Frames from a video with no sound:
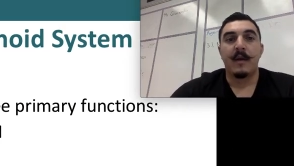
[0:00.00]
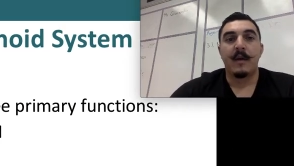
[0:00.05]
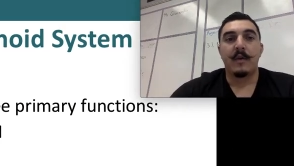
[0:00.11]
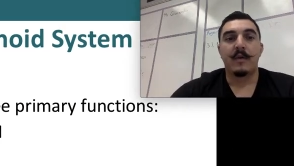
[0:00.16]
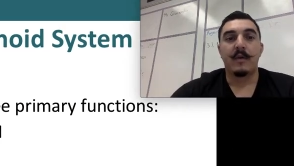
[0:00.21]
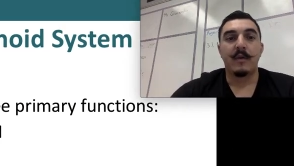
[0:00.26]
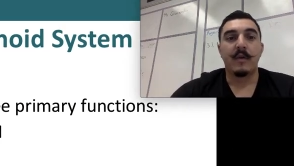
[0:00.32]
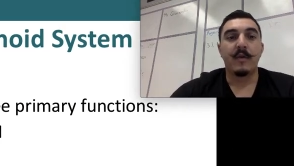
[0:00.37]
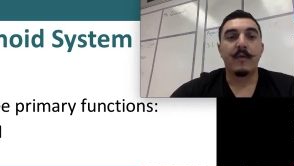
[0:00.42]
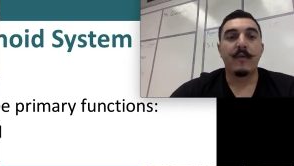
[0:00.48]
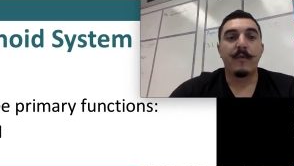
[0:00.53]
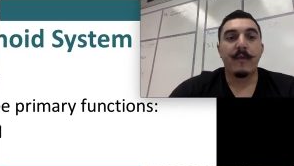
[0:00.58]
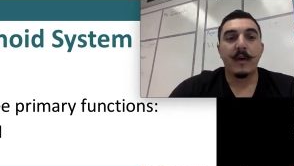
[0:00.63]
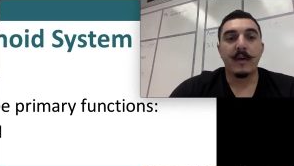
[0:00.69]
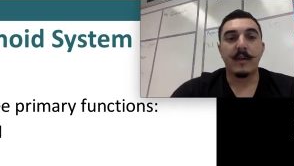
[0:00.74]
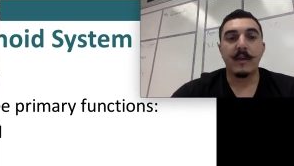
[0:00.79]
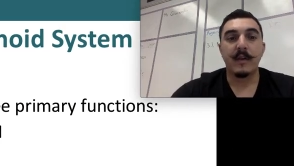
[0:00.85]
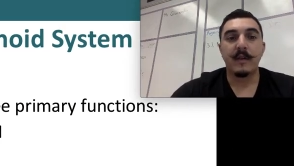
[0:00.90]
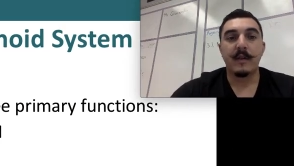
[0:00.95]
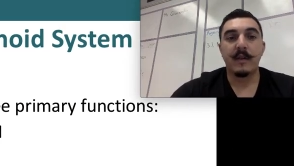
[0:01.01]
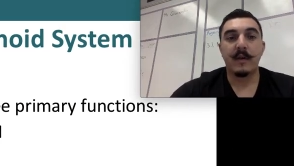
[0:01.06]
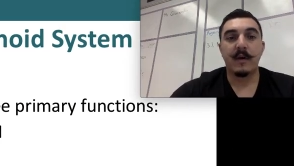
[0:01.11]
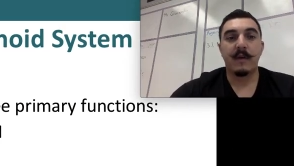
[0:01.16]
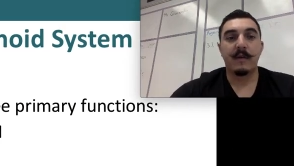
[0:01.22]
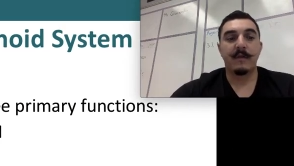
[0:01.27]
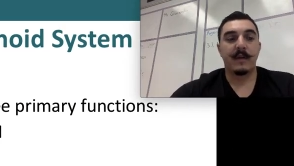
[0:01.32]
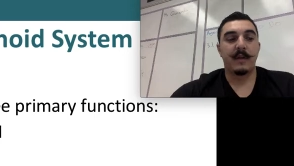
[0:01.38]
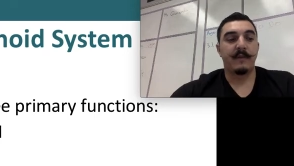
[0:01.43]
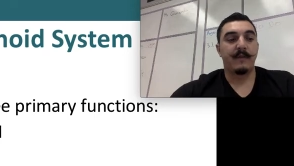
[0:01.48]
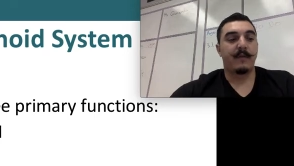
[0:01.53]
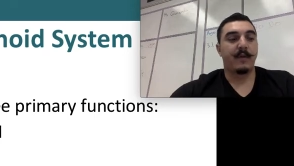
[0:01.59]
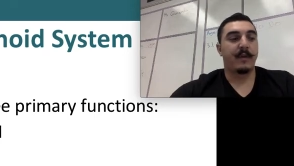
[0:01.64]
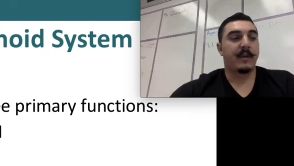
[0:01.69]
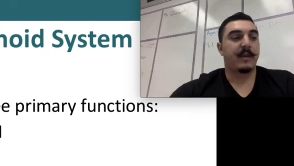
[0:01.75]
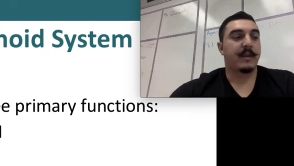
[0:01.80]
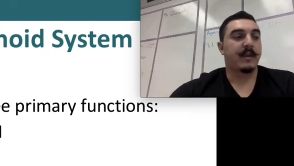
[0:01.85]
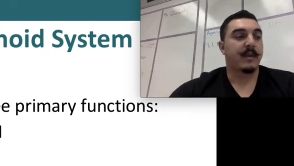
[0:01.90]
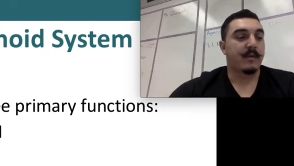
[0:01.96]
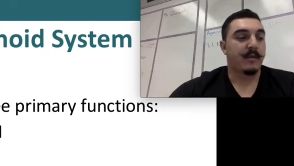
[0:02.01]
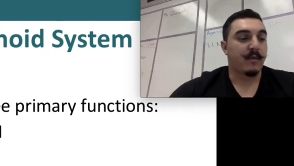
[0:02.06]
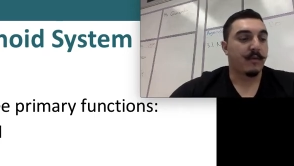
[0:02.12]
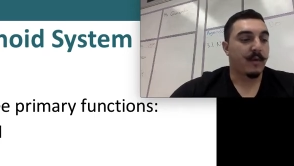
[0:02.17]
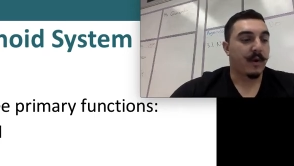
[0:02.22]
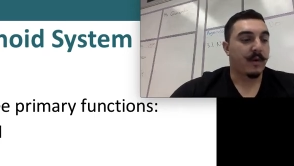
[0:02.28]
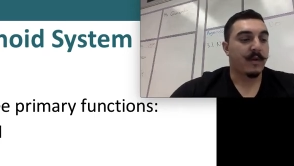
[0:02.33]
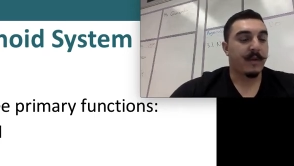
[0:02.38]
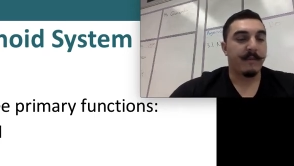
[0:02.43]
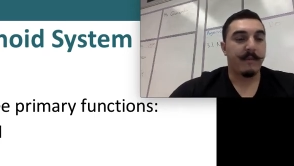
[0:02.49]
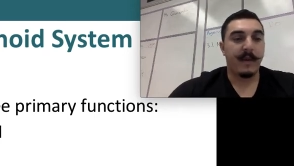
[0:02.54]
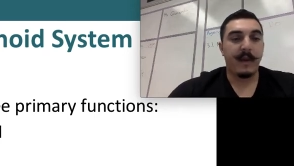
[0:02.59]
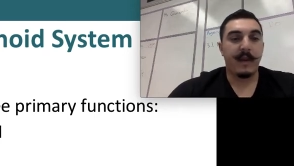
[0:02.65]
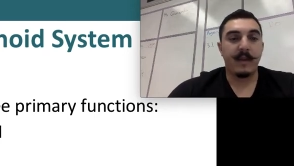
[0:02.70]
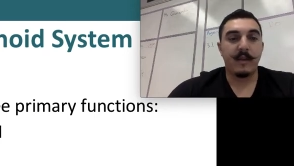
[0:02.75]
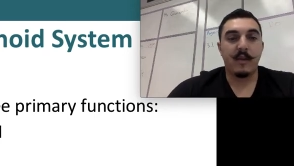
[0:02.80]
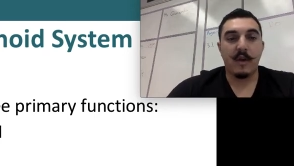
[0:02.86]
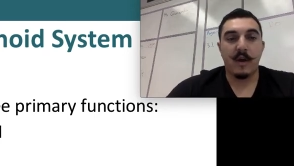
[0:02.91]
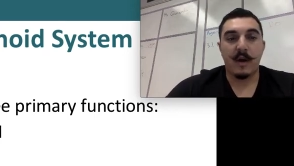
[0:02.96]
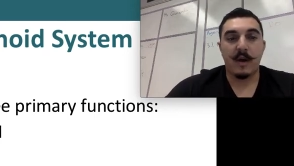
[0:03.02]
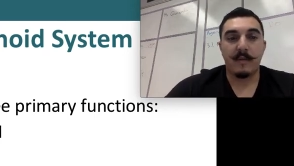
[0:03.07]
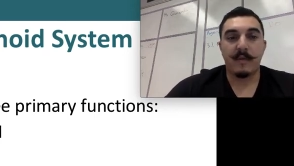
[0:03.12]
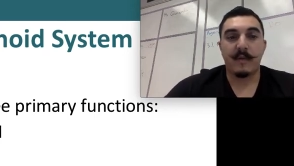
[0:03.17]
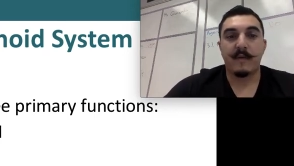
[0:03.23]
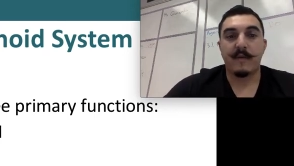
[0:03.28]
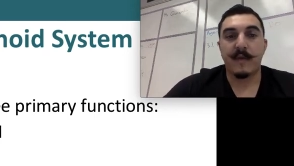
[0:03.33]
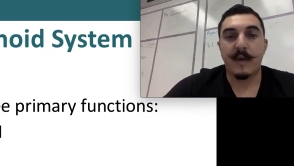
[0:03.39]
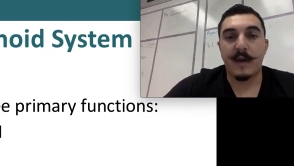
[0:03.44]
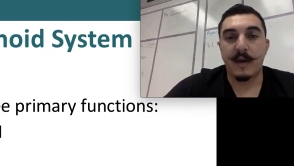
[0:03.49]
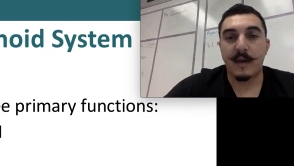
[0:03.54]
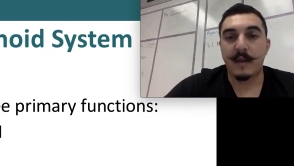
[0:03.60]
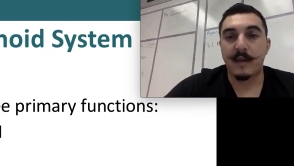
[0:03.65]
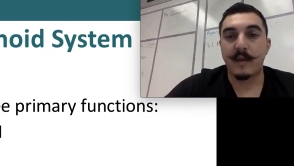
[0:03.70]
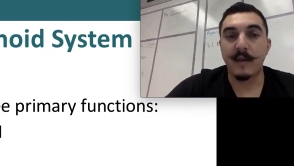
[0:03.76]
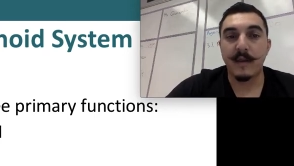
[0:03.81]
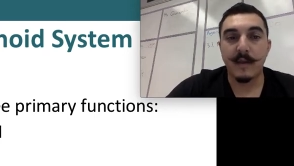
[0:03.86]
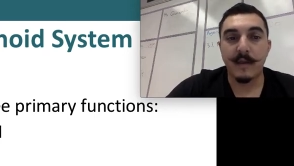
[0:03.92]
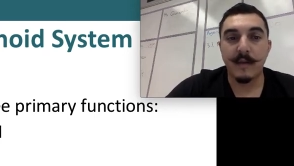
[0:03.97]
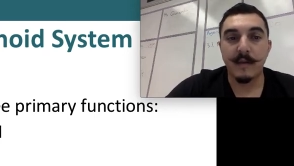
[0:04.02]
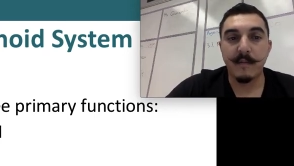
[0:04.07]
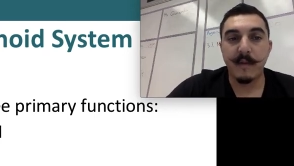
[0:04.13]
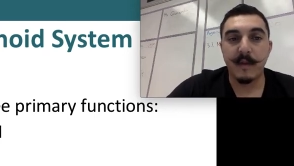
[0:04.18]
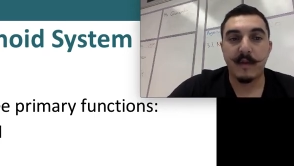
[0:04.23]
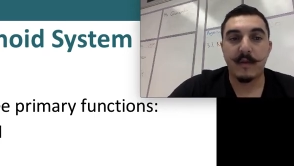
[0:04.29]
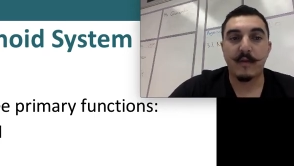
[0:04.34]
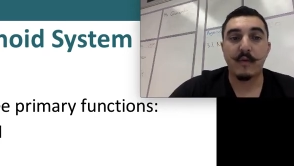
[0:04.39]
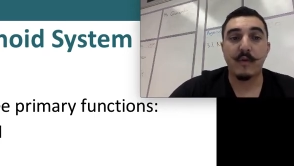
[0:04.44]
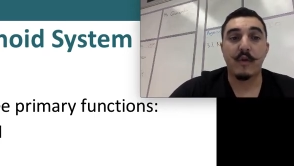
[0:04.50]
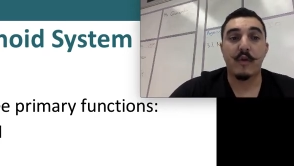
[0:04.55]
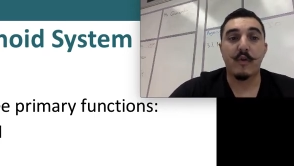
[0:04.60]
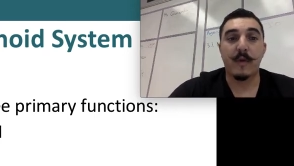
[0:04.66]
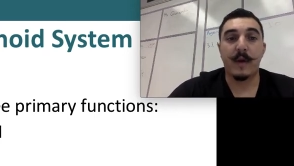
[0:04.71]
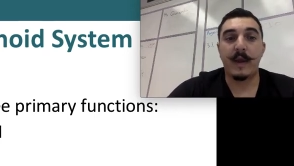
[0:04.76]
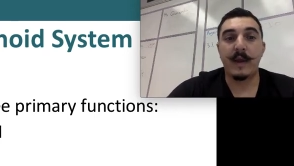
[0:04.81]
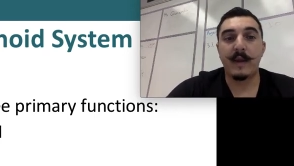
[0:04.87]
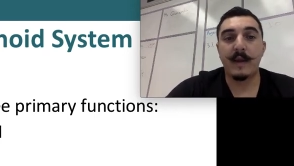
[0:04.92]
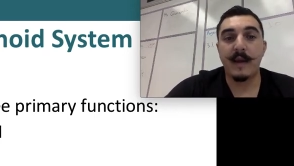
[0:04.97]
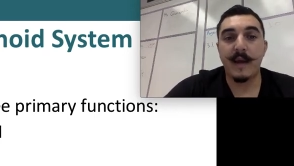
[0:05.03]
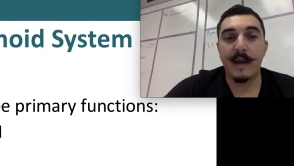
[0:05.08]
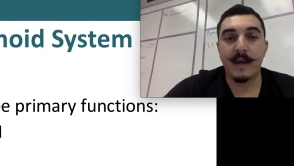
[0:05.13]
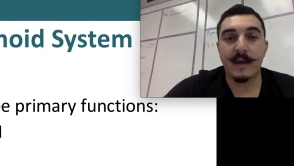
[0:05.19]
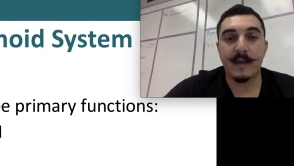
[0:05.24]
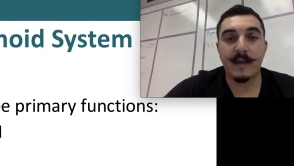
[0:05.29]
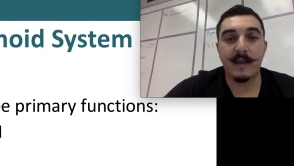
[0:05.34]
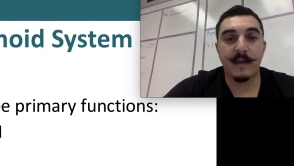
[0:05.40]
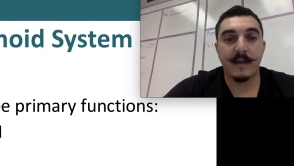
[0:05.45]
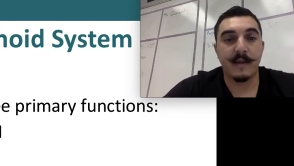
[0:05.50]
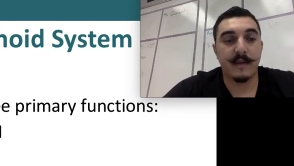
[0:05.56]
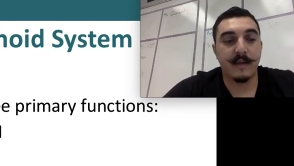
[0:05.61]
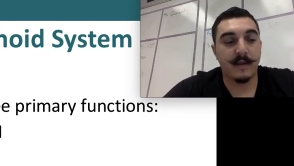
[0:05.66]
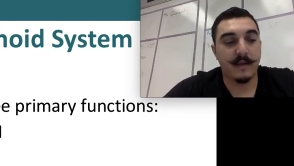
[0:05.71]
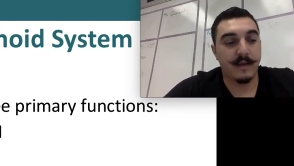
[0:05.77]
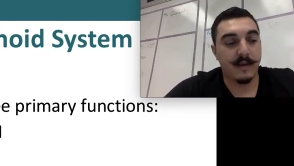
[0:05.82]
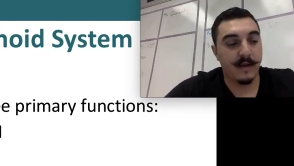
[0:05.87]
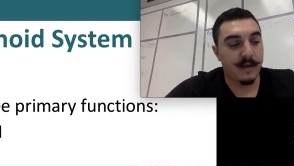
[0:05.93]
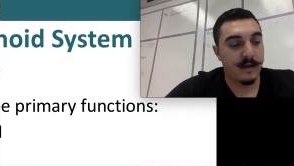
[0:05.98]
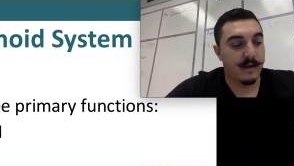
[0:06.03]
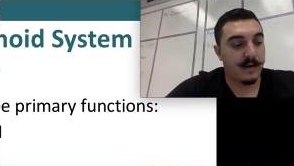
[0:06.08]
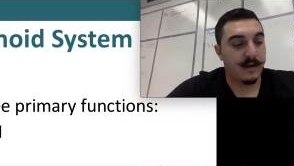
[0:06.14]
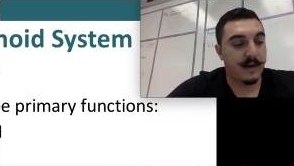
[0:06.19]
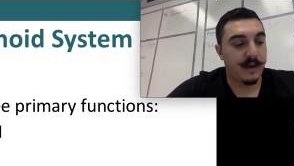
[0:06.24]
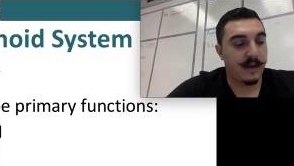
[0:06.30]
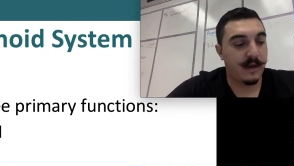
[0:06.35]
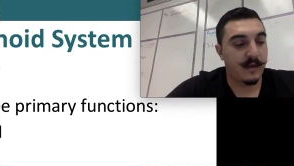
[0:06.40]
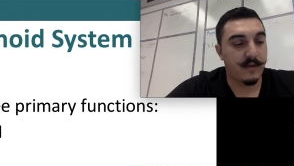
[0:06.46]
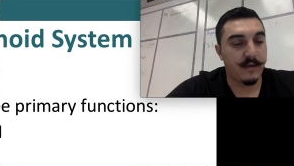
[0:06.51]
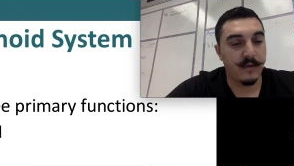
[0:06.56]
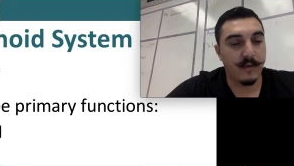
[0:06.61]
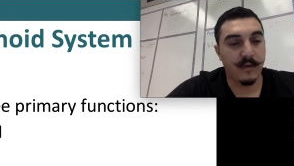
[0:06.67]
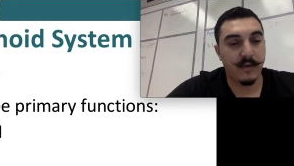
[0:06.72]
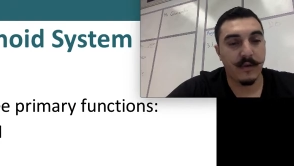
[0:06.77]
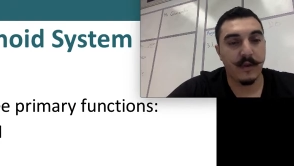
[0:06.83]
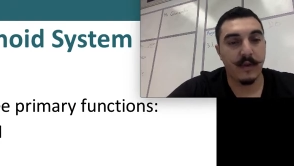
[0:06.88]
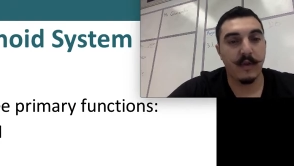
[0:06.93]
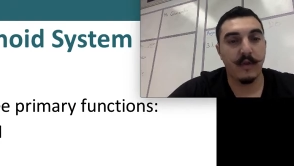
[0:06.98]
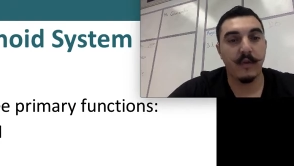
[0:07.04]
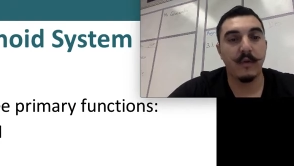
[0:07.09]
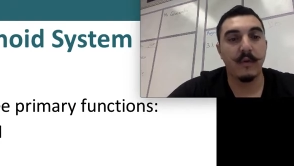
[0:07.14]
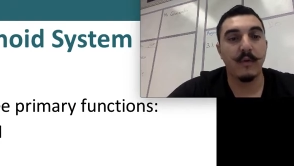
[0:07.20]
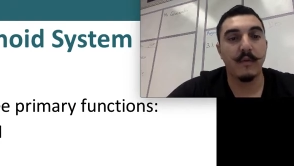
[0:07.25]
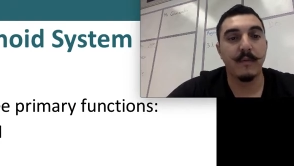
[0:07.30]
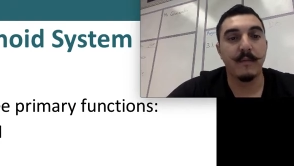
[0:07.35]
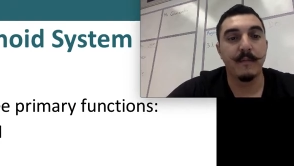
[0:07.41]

So those functions of the lymphoid system. So what are the main jobs of that system? Is to drain excess interstitial